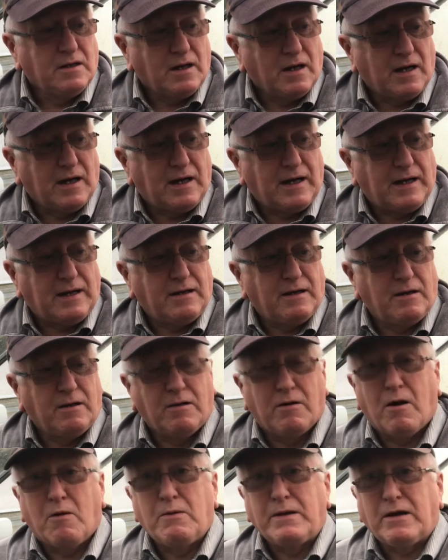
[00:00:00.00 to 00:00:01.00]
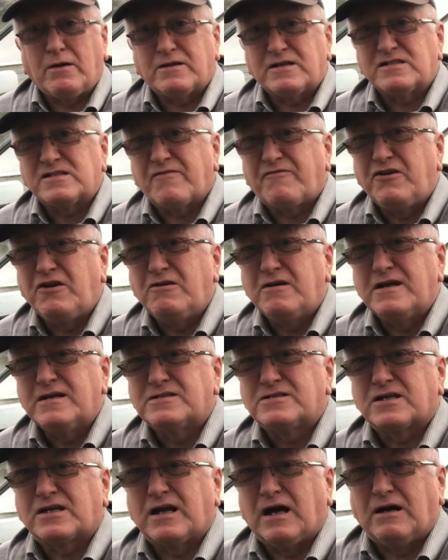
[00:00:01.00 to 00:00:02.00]
uh, oh, we got this a few
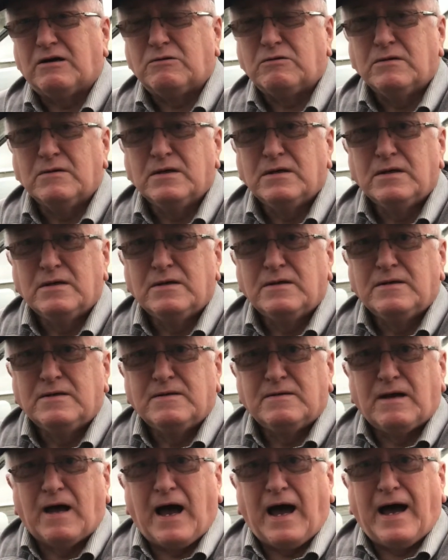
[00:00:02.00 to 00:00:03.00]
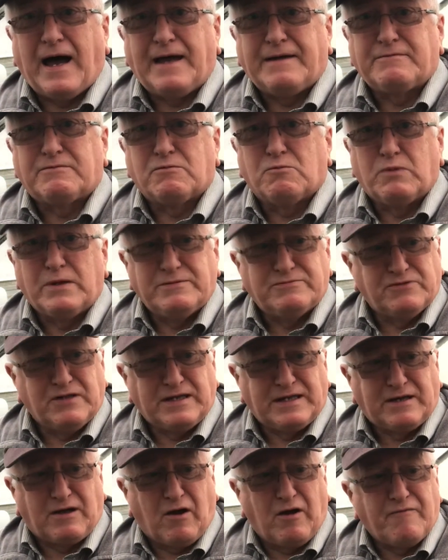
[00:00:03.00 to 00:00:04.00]
years ago and we
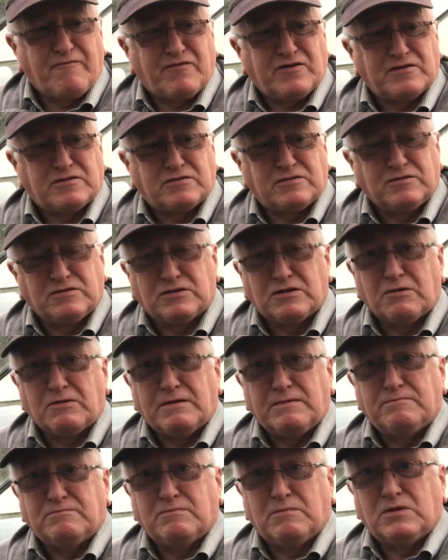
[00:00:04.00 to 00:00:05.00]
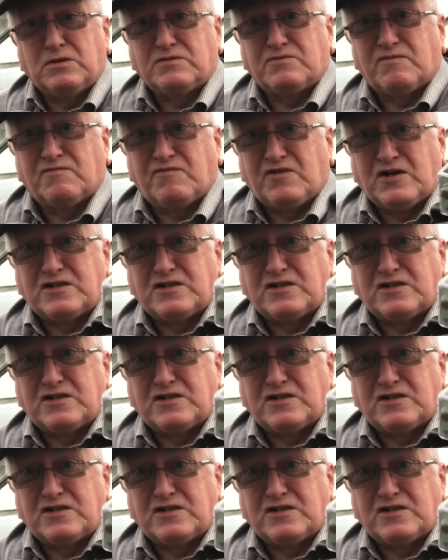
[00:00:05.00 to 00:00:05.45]
really got it for doing, for